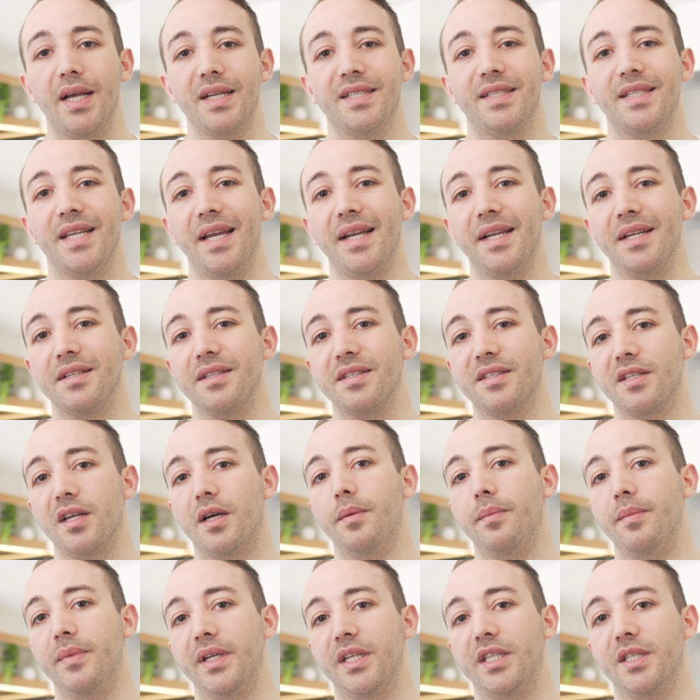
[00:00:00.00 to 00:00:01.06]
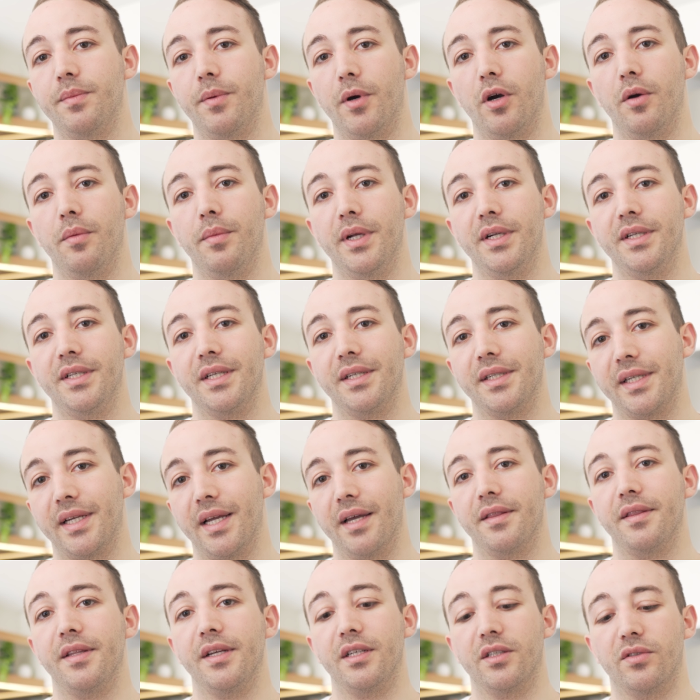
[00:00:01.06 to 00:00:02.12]
has taken some experimenting to
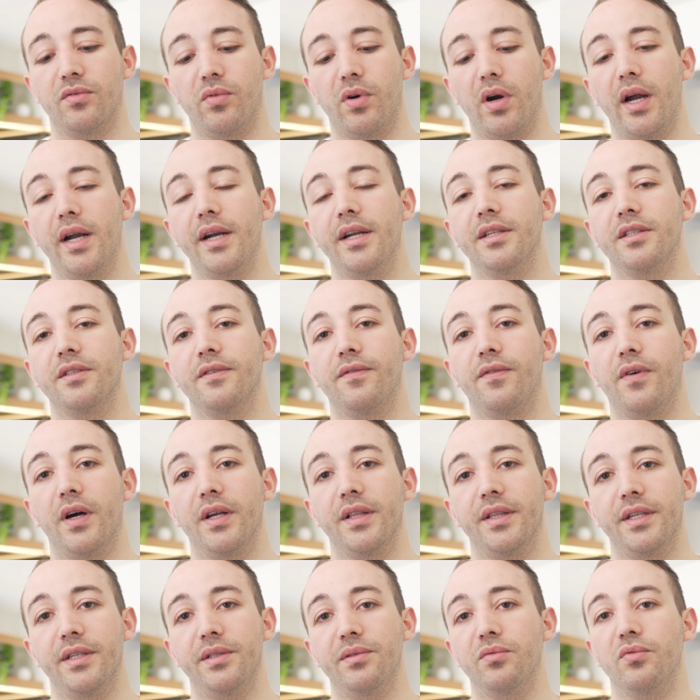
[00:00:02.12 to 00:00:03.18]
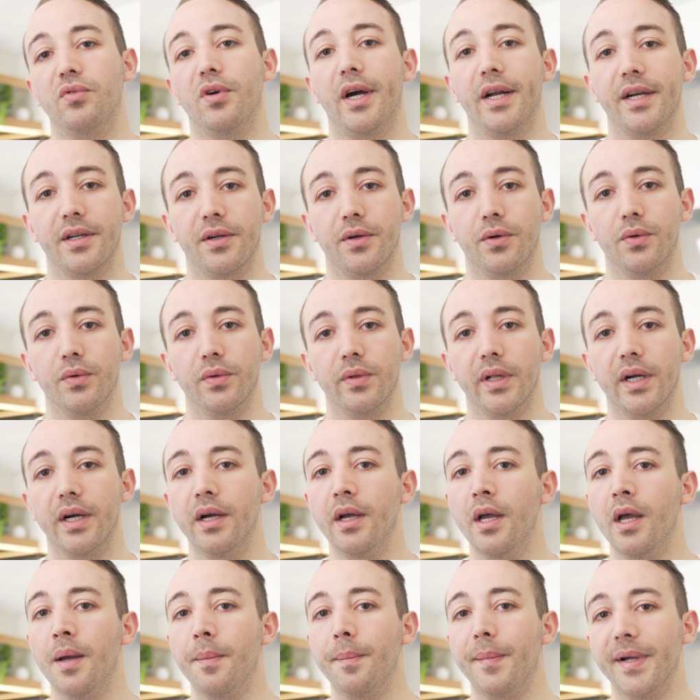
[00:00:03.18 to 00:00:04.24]
get things right and to find the right cooler,
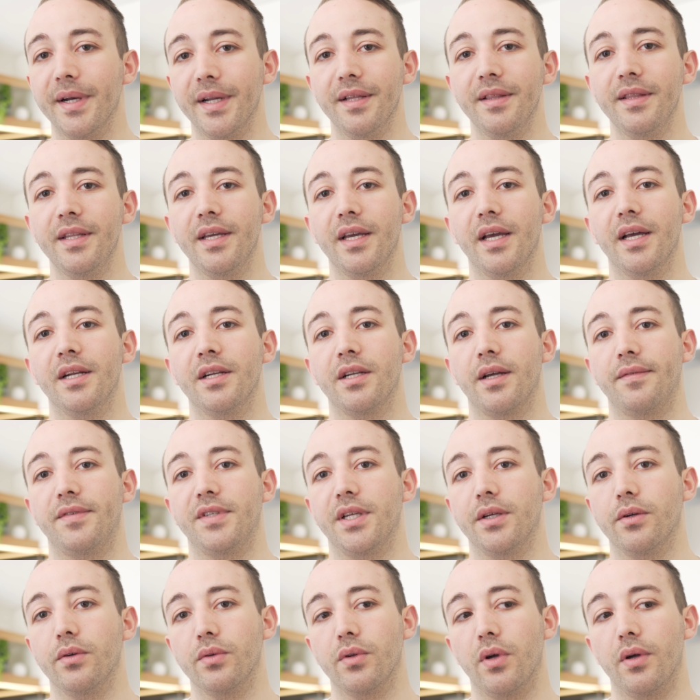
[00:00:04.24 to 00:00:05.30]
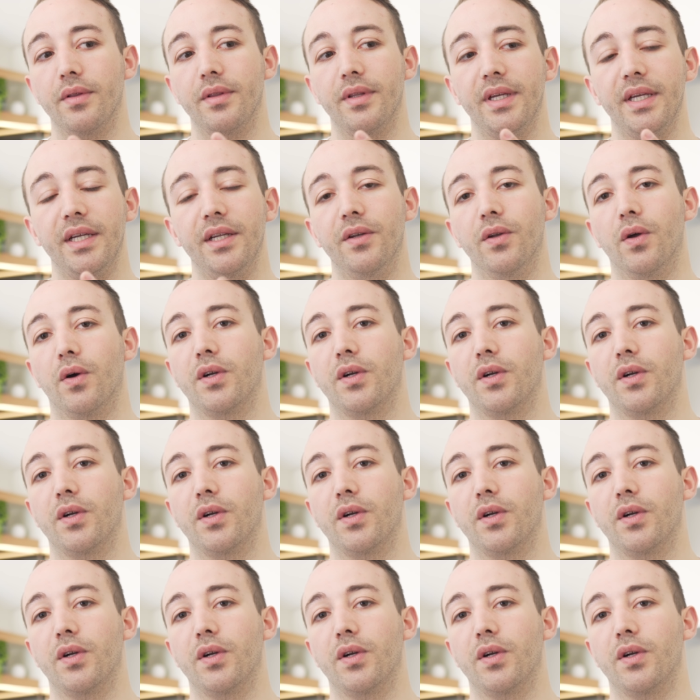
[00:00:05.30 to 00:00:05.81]
but in the end I've settled on the